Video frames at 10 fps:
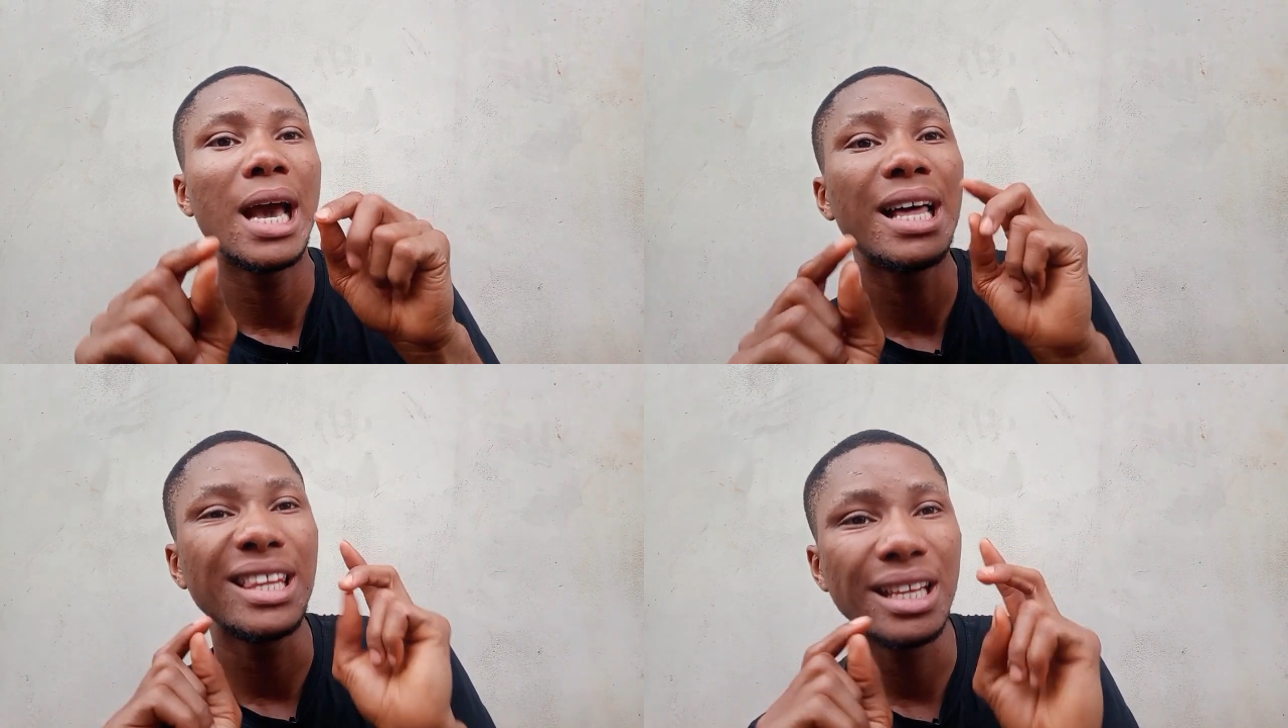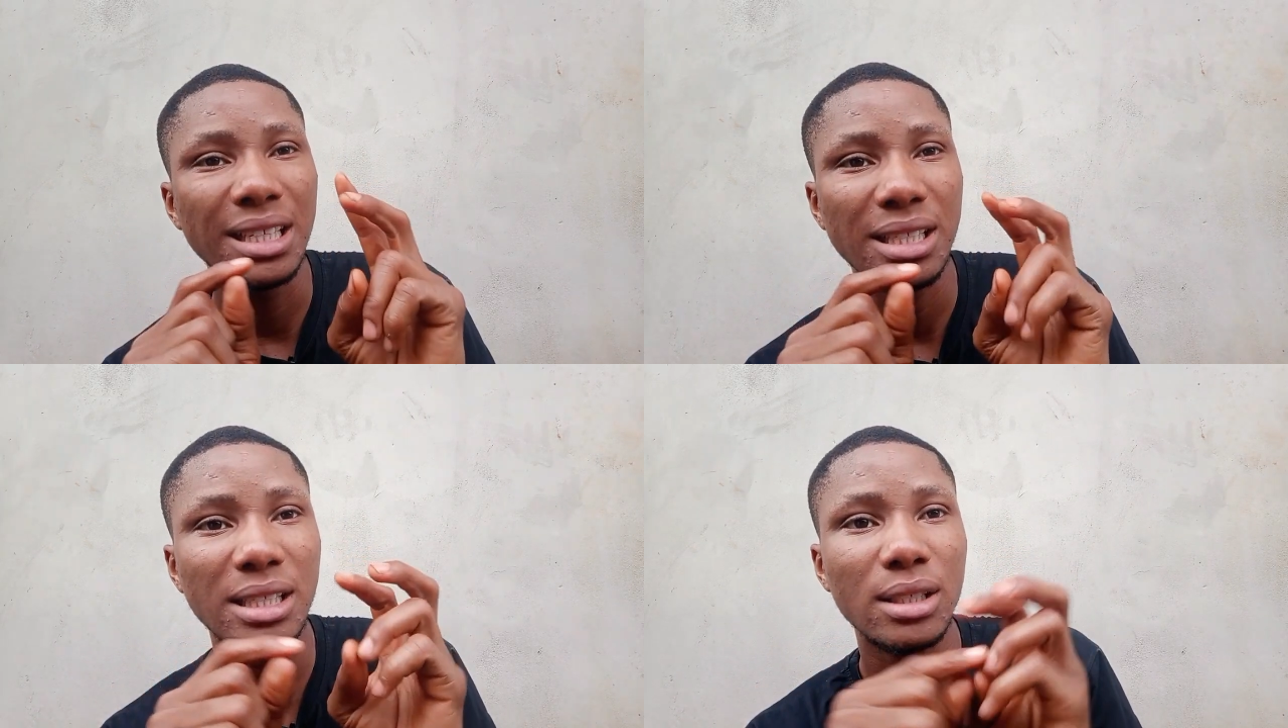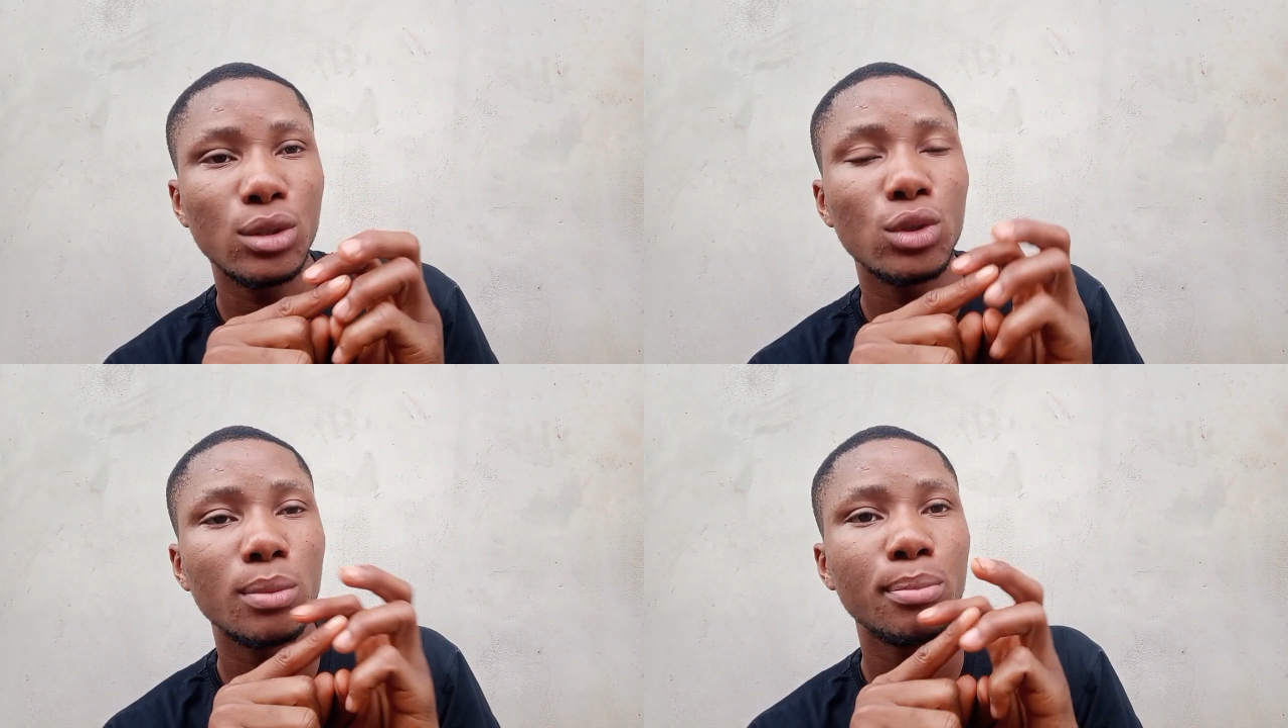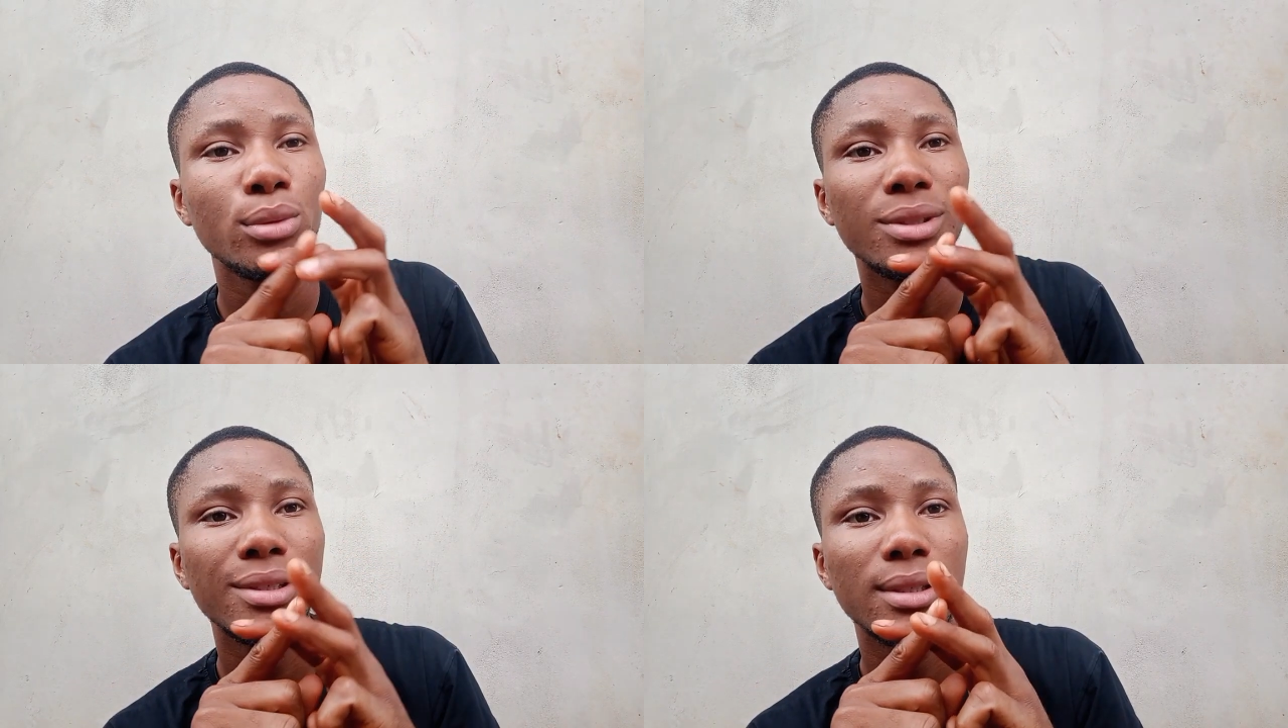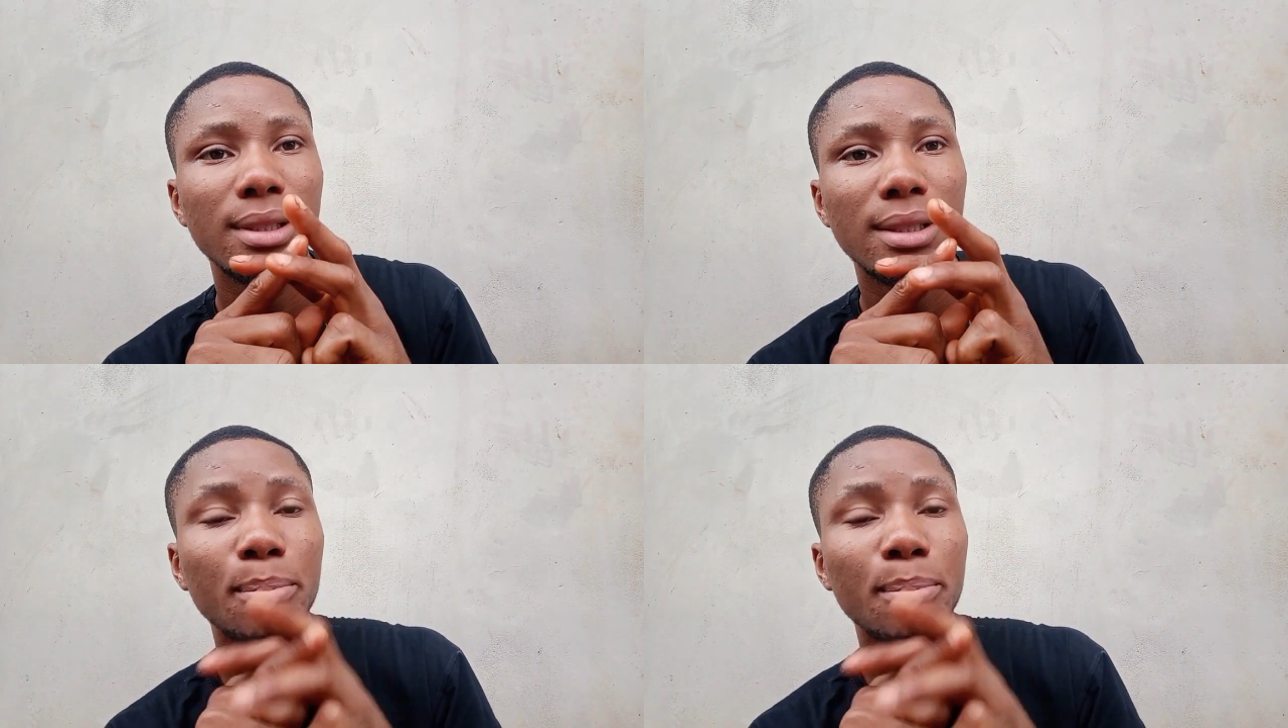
least put